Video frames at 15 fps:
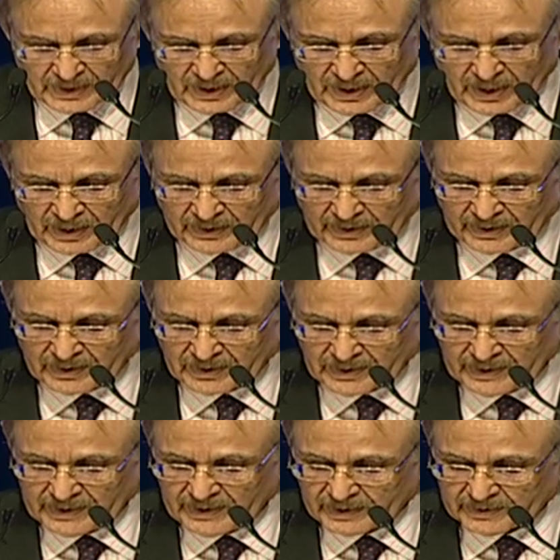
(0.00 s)
are
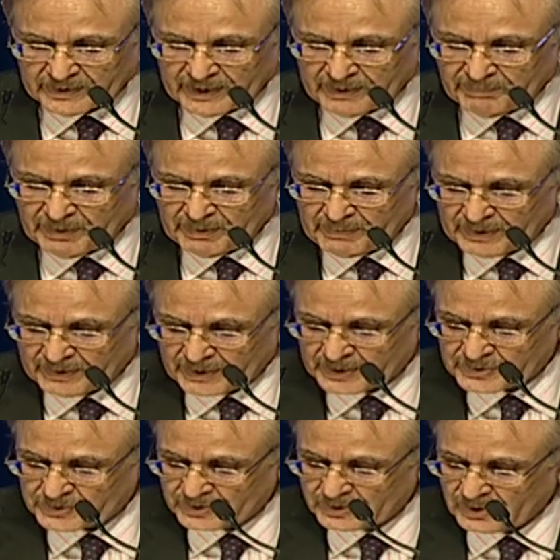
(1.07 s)
currently under
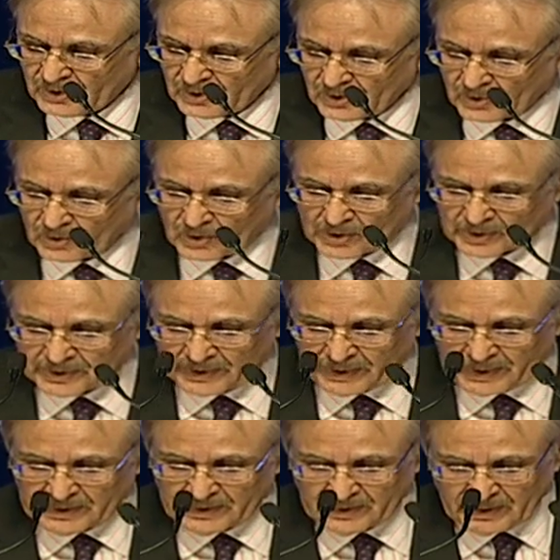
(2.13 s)
implementation or
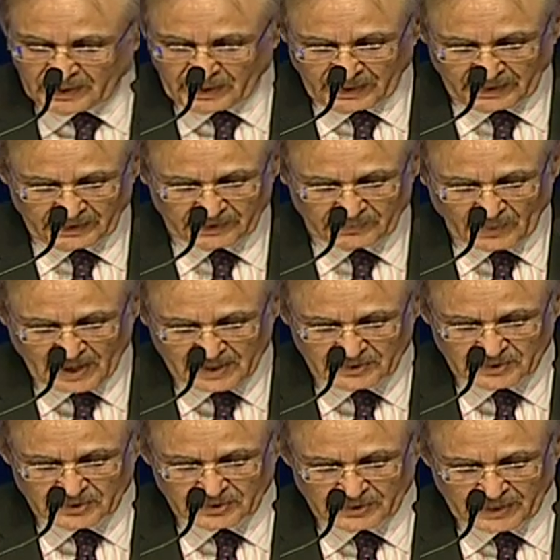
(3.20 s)
in an
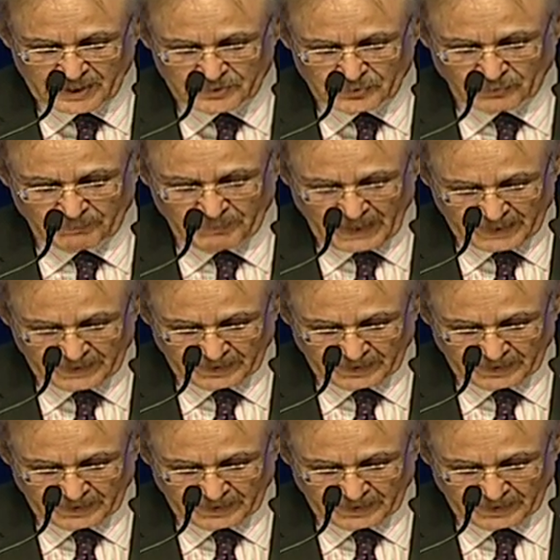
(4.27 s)
advanced stage of planning.